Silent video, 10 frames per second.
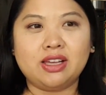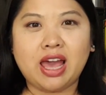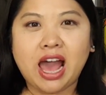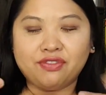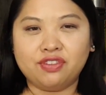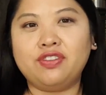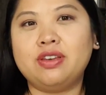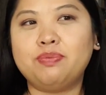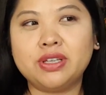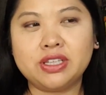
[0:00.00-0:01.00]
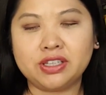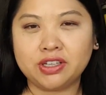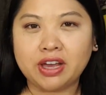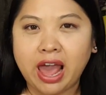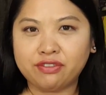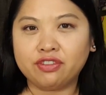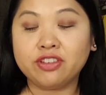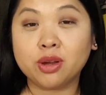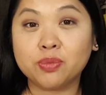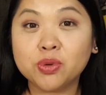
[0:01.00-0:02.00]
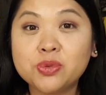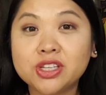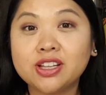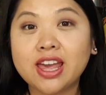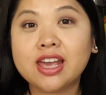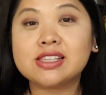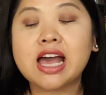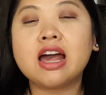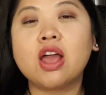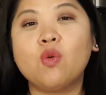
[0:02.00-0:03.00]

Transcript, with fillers: half of it, but half of your boob still hangs out.